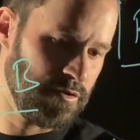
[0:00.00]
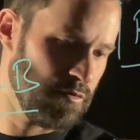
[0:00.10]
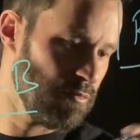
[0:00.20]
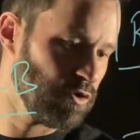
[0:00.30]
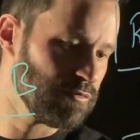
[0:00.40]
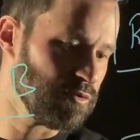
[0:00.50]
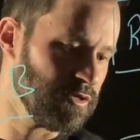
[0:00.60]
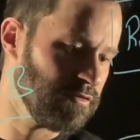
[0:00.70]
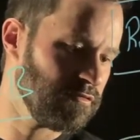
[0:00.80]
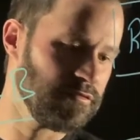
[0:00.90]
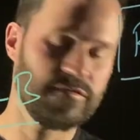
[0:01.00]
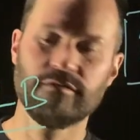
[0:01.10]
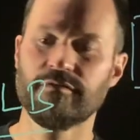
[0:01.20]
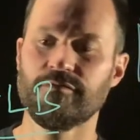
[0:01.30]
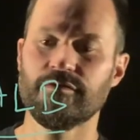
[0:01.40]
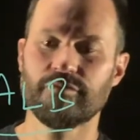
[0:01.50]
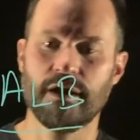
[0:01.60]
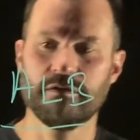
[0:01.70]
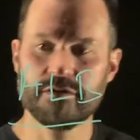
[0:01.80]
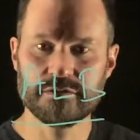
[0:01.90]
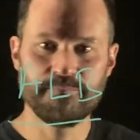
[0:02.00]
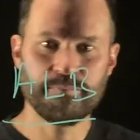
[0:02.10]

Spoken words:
multiple instances of these routers.